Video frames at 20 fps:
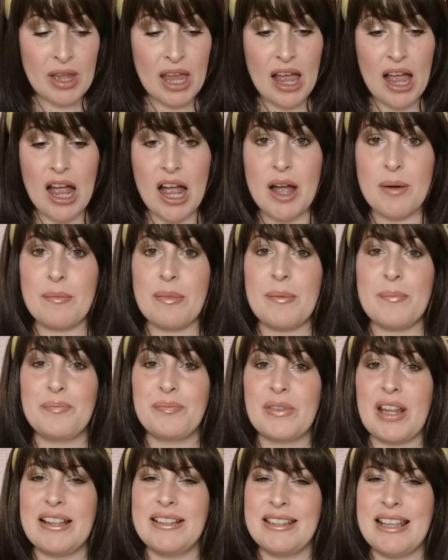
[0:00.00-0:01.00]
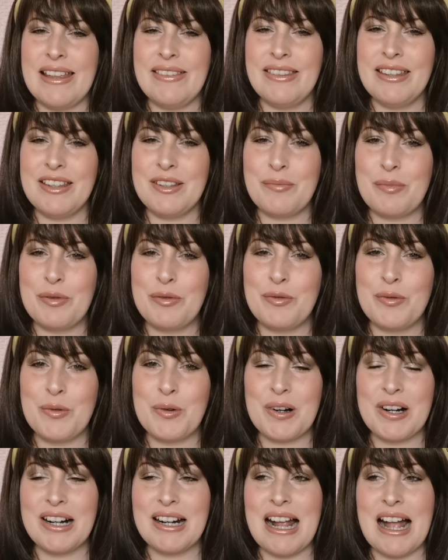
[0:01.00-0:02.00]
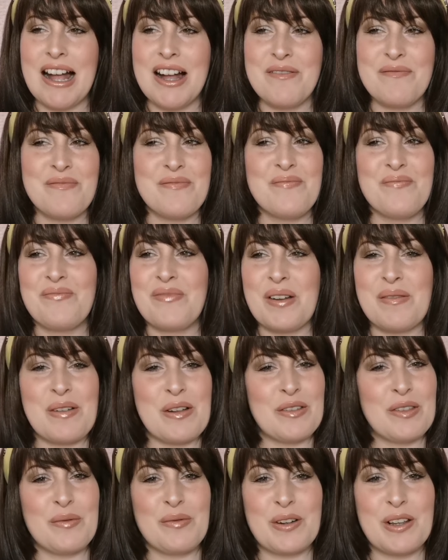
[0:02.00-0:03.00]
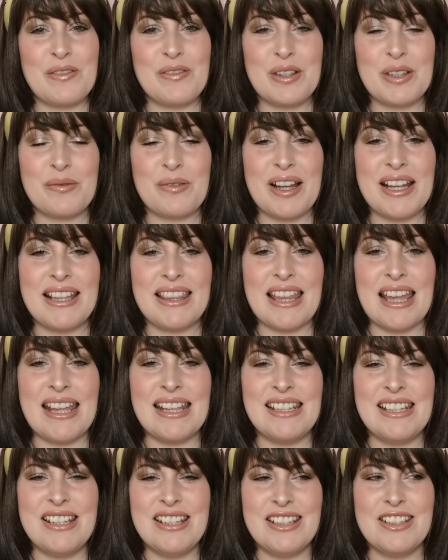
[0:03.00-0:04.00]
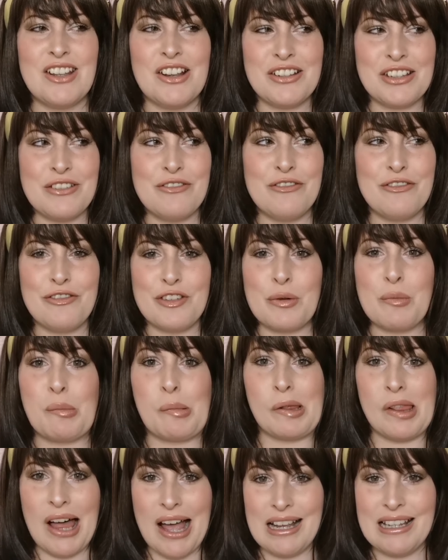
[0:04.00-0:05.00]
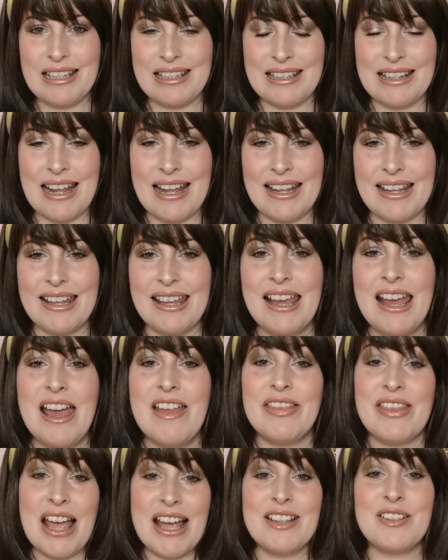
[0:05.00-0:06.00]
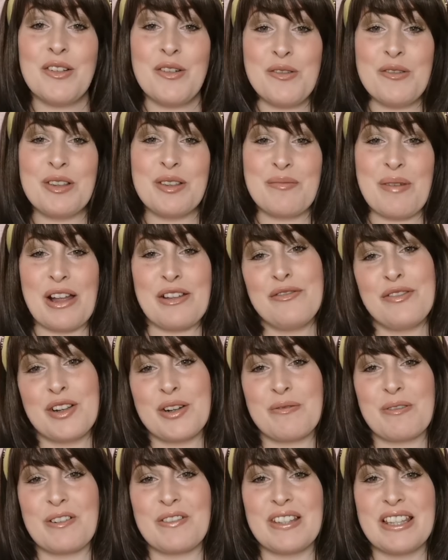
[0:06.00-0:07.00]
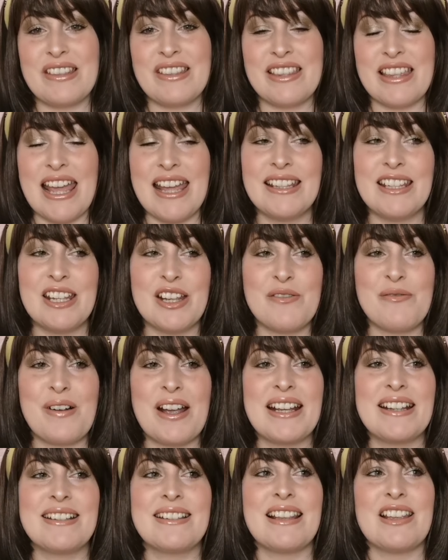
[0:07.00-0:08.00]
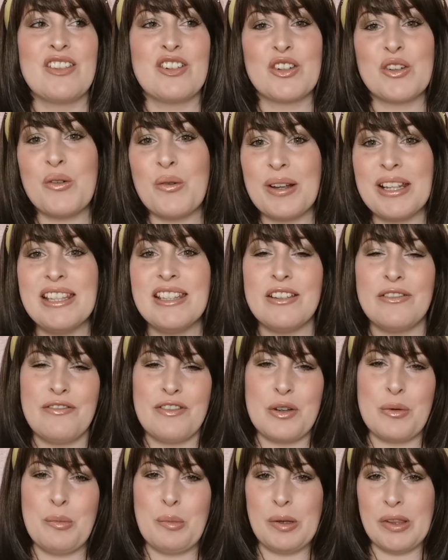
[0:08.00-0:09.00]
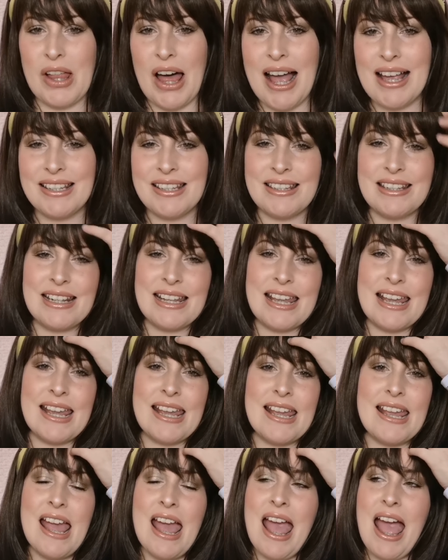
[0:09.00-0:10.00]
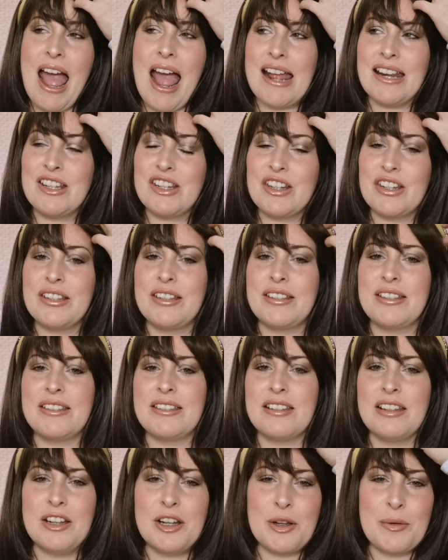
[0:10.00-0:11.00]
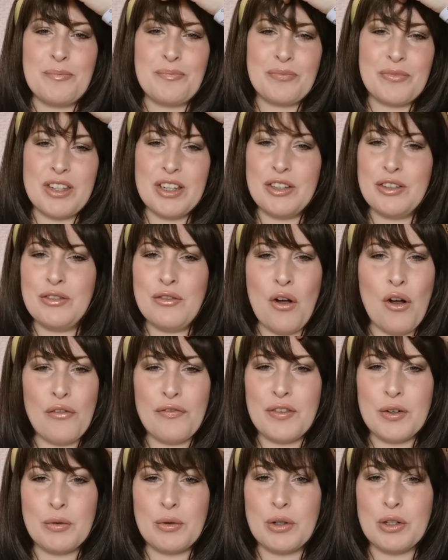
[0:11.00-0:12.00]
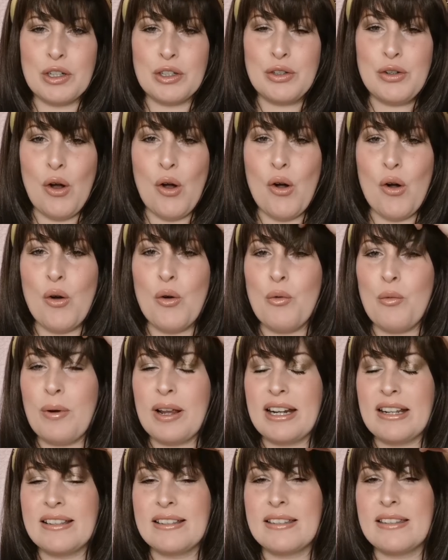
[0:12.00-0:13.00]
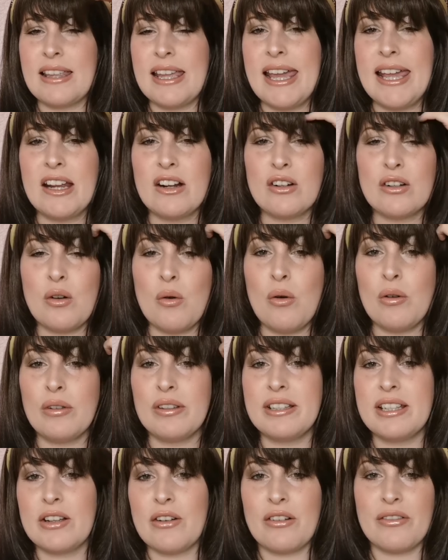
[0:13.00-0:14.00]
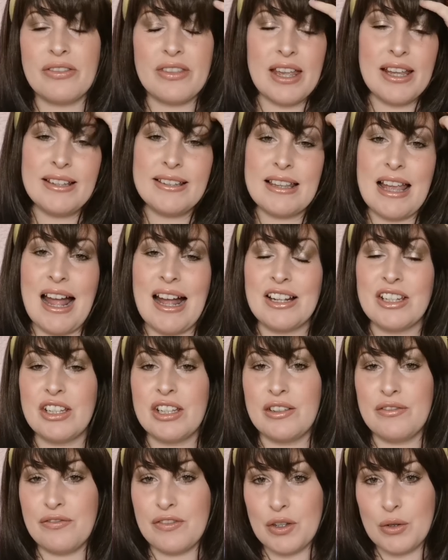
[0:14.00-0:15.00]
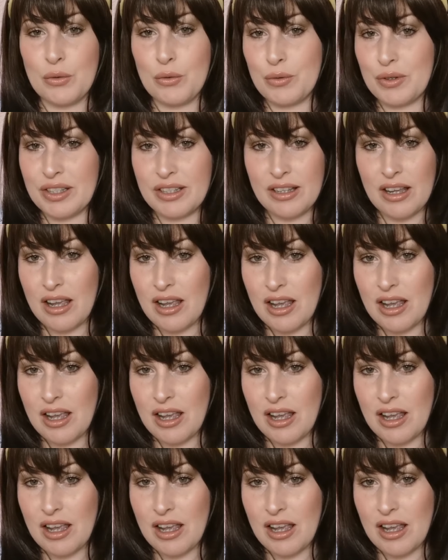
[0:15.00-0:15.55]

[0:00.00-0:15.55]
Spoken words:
I said this before about the previous wig, that it just doesn't feel plastic. That is always my fear with synthetic wigs, that they're going to feel plasticky and just not feel good at all, whereas the hair quality on this actually feels